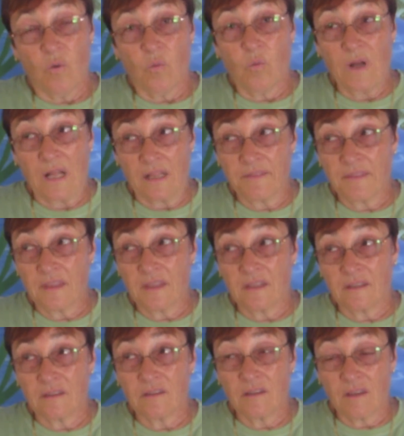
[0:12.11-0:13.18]
Well,
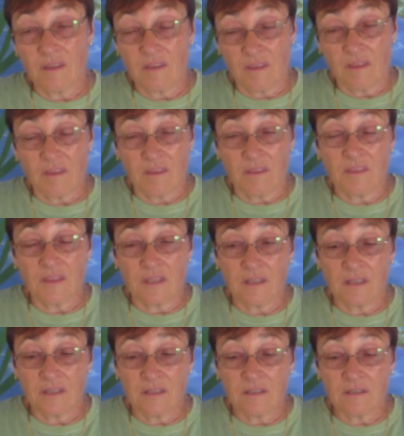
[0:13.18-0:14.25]

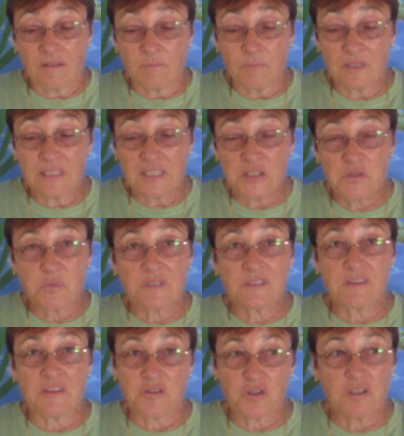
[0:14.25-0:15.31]
the Belize
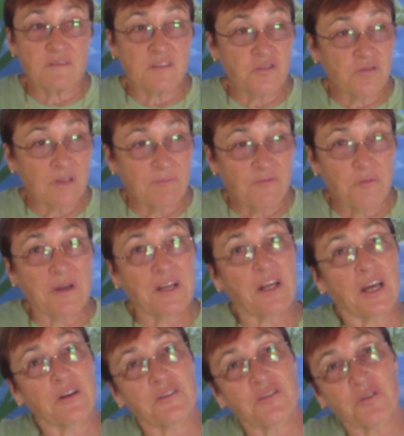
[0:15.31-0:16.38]
was the service trip for my
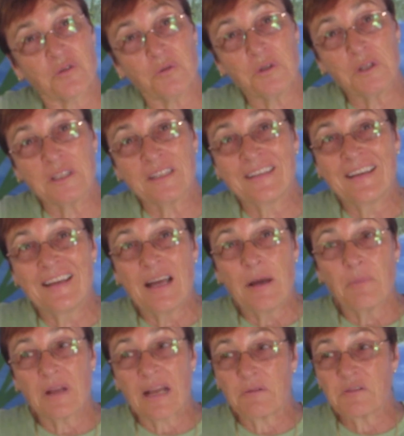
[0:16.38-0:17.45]
daughter's school,
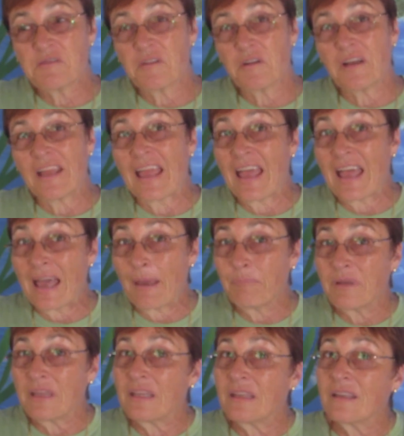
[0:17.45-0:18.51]
but I was very
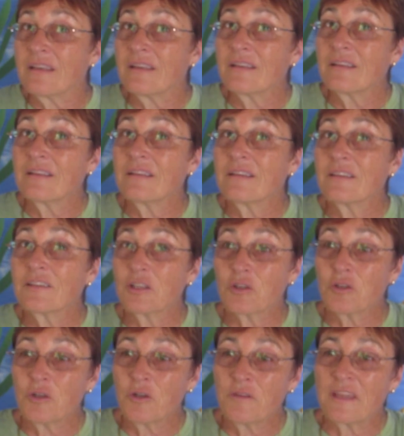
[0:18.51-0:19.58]
happy to
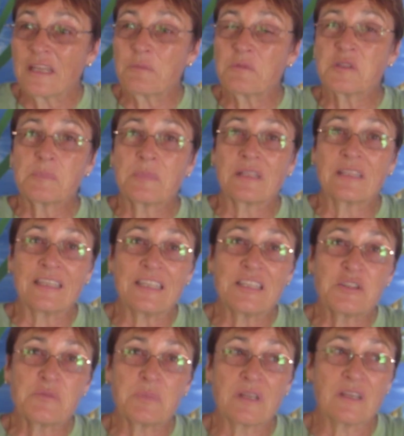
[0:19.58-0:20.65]
learn that it was
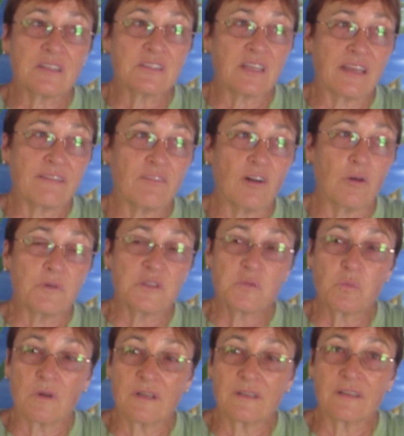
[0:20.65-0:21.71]
Belize because I've
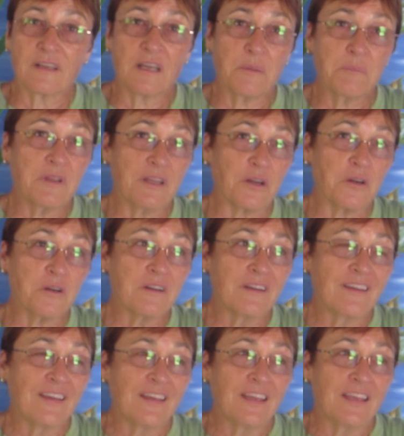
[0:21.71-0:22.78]
always wanted to come here.
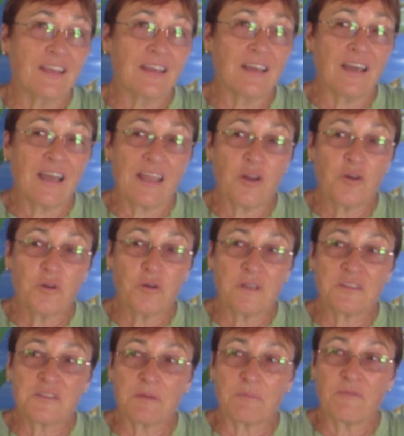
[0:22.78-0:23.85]
I heard
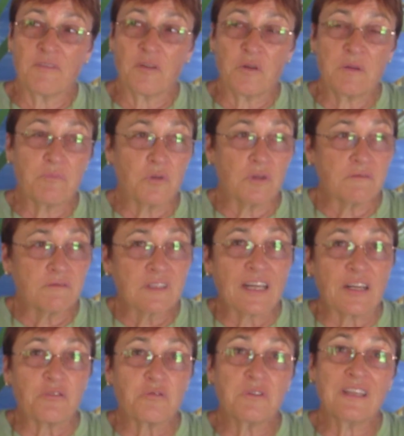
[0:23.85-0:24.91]
it's a very beautiful
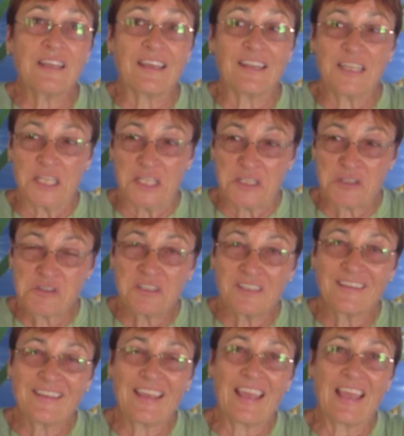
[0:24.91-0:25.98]
country, and it is,
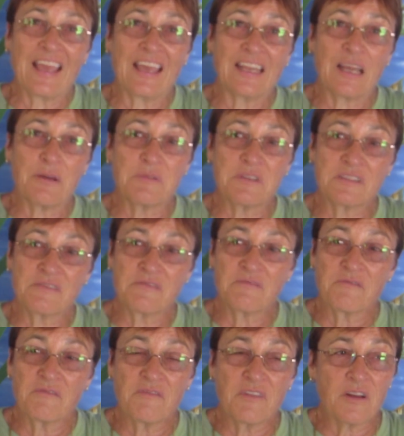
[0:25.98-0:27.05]
and I was
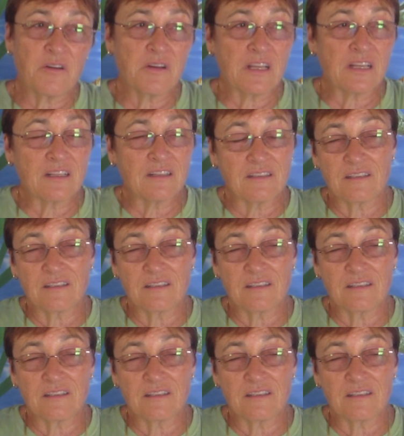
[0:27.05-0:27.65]
very